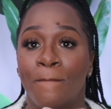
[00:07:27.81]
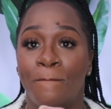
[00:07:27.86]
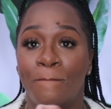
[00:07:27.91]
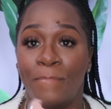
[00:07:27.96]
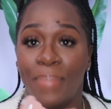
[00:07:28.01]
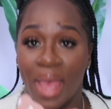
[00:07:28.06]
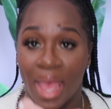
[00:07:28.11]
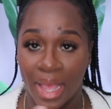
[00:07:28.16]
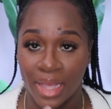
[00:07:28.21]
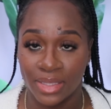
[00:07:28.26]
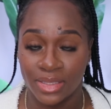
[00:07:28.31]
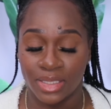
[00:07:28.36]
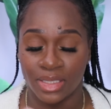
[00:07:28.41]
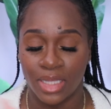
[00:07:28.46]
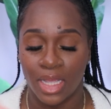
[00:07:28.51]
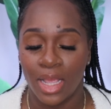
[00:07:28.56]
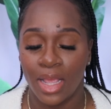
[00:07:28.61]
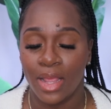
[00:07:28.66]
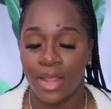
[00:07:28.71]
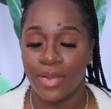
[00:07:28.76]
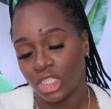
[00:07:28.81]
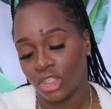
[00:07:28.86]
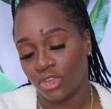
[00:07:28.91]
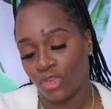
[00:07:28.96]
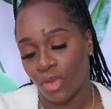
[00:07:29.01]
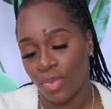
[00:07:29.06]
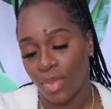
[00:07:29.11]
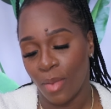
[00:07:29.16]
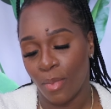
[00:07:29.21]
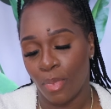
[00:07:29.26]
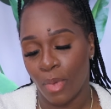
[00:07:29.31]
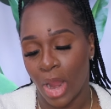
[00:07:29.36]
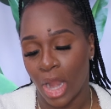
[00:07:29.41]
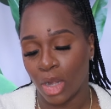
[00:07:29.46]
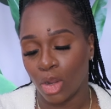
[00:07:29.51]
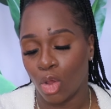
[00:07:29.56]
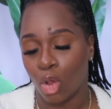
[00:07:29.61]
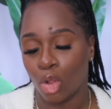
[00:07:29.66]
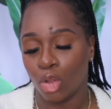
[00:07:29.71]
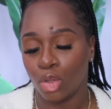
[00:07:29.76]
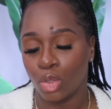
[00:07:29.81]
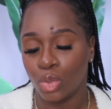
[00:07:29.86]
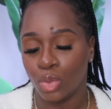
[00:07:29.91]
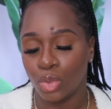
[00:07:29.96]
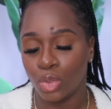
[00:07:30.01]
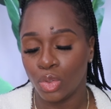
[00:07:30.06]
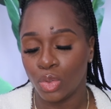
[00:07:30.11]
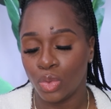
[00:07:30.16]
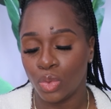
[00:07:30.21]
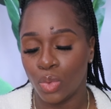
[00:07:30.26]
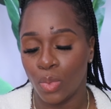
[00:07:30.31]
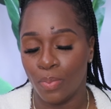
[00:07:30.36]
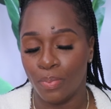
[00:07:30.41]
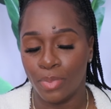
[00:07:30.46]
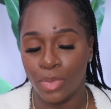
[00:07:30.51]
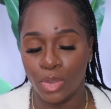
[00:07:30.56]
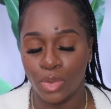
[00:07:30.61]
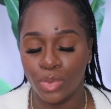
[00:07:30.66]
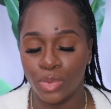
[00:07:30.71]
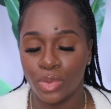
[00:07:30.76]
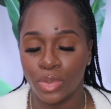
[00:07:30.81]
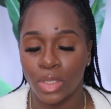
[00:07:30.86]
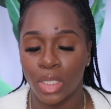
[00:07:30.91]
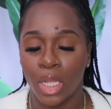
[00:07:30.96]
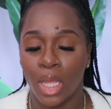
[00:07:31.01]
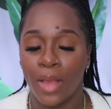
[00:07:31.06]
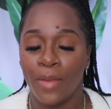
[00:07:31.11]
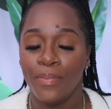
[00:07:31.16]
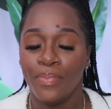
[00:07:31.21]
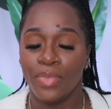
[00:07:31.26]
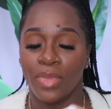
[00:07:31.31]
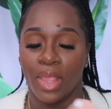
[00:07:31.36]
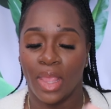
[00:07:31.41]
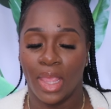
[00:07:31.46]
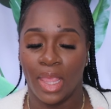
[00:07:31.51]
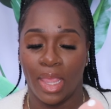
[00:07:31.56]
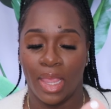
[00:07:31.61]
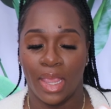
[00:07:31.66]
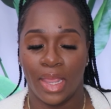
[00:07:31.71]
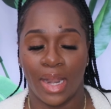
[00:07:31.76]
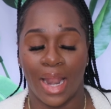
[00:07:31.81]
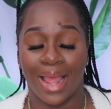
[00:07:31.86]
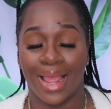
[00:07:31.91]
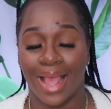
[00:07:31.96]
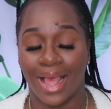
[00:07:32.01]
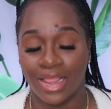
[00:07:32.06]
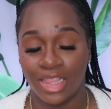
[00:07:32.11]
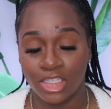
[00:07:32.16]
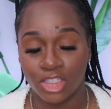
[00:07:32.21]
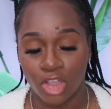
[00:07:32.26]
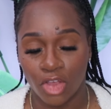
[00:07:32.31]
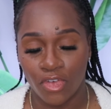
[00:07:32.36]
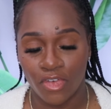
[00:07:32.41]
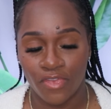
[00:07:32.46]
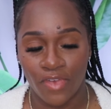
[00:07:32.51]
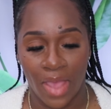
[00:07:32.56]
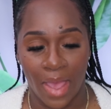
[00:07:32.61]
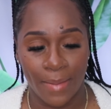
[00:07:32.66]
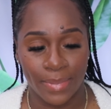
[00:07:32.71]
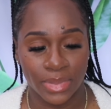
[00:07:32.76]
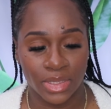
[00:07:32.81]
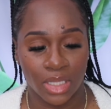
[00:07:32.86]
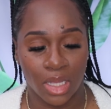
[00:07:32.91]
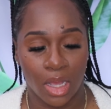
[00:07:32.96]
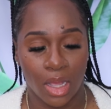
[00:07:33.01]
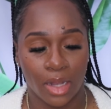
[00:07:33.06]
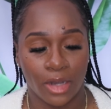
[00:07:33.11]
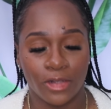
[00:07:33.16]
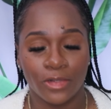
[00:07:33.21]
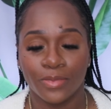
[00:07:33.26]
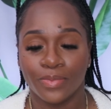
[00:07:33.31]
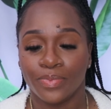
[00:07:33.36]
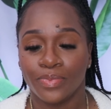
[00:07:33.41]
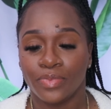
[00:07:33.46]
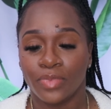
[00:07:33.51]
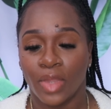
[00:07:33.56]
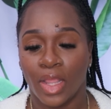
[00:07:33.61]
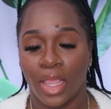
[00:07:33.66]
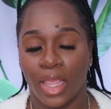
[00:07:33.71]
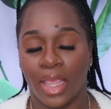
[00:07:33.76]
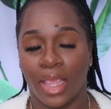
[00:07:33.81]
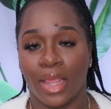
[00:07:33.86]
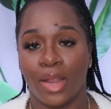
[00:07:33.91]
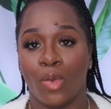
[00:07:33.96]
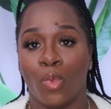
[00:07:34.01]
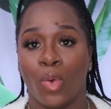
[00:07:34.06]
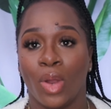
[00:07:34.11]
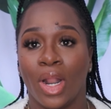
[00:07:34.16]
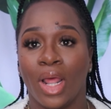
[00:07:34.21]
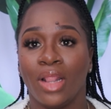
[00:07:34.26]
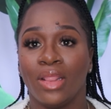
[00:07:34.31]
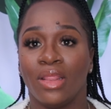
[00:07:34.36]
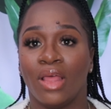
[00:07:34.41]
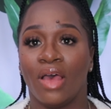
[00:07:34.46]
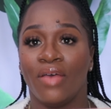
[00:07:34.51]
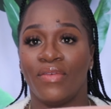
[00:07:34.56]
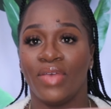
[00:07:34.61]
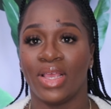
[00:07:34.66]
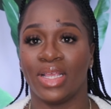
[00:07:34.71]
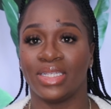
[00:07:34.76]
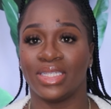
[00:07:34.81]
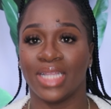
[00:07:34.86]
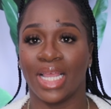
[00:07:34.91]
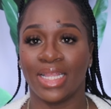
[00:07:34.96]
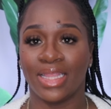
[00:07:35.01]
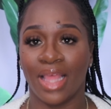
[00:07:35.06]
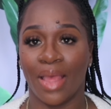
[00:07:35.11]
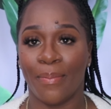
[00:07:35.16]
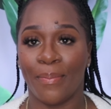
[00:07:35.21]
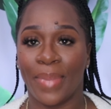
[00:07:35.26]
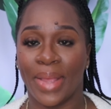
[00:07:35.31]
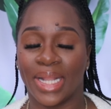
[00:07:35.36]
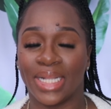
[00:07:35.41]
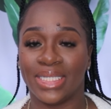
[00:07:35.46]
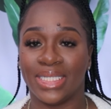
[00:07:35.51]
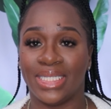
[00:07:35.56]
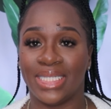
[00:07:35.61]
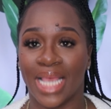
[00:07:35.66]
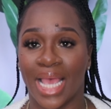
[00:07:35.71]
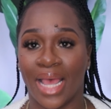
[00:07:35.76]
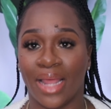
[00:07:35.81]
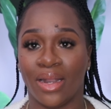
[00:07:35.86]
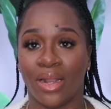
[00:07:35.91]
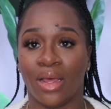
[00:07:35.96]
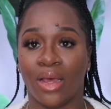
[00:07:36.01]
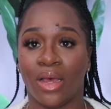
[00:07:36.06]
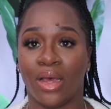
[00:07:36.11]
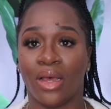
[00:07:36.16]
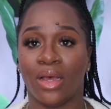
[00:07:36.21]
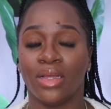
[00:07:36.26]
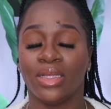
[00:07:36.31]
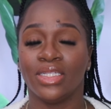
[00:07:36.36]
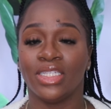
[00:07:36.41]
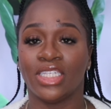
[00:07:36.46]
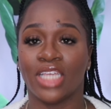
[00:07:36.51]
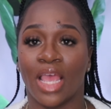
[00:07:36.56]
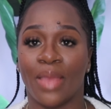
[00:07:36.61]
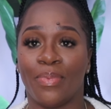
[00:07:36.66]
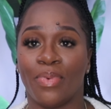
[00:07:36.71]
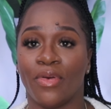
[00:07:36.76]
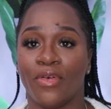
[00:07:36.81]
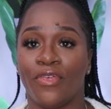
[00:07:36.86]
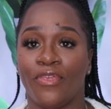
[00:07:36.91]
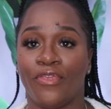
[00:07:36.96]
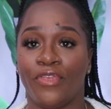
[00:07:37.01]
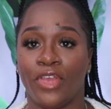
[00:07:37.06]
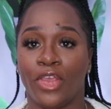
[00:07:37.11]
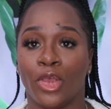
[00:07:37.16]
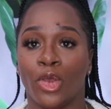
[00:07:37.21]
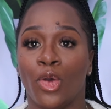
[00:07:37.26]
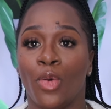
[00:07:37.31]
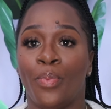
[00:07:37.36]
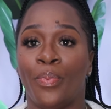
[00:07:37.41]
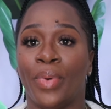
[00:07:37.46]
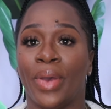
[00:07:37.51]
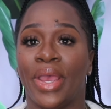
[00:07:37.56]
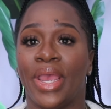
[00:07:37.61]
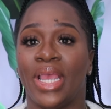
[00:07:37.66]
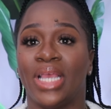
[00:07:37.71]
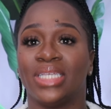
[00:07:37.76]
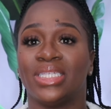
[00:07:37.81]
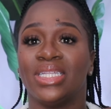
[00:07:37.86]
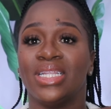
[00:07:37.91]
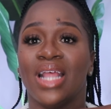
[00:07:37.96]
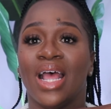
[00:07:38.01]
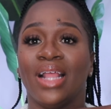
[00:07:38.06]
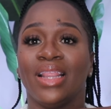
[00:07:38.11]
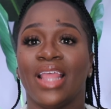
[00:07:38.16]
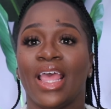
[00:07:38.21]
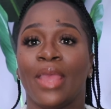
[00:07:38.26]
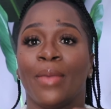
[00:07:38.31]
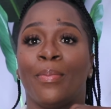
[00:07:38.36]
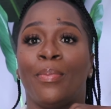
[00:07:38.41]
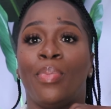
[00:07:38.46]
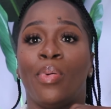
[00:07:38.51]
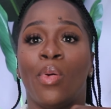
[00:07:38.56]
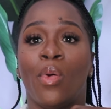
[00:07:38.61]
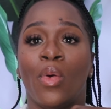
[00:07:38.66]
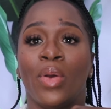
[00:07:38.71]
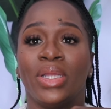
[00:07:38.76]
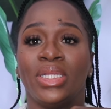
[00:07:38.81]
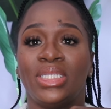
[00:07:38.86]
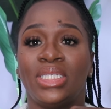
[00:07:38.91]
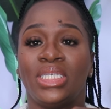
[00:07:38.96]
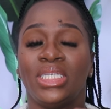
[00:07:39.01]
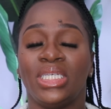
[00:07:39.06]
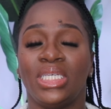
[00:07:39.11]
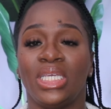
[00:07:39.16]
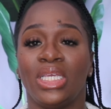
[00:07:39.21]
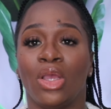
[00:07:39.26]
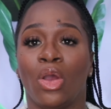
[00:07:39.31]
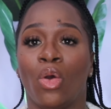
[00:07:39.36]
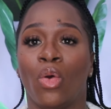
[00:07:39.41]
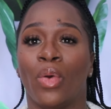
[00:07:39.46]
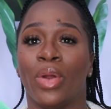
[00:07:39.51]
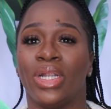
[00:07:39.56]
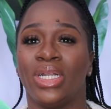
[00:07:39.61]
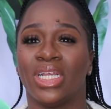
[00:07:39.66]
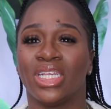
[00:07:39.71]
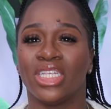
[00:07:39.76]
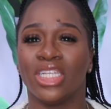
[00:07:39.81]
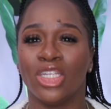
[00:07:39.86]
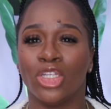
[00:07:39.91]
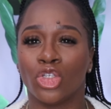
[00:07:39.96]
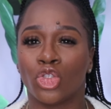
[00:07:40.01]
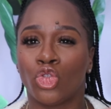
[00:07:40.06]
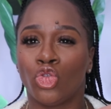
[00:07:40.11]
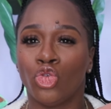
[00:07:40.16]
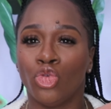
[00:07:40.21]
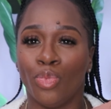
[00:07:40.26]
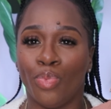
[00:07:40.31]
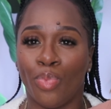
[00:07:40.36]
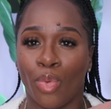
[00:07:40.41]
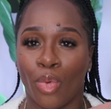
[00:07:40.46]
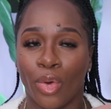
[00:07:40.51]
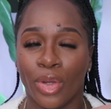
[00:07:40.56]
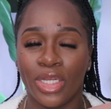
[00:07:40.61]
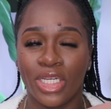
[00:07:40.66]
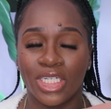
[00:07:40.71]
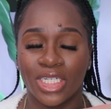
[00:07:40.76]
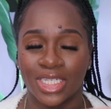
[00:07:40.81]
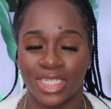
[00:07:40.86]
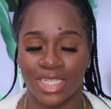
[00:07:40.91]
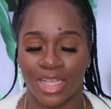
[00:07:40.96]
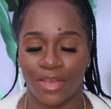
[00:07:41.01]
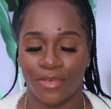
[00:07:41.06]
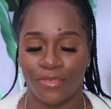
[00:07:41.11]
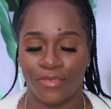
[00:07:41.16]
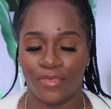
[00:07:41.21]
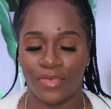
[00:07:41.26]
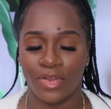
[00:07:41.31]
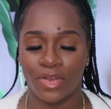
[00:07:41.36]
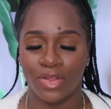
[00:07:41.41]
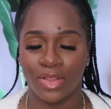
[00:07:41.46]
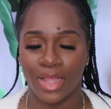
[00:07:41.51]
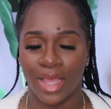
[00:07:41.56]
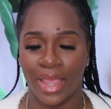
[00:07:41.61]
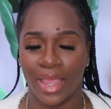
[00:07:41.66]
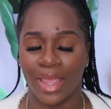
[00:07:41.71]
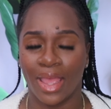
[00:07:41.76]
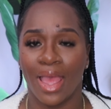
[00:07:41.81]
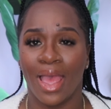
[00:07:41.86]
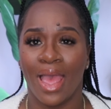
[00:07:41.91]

best. This is from the brand called Lulu Moon, and I got these off of Amazon. And what I love is like that bandana type of feel, but it's not like pointy, or it doesn't look too boyish, because I feel like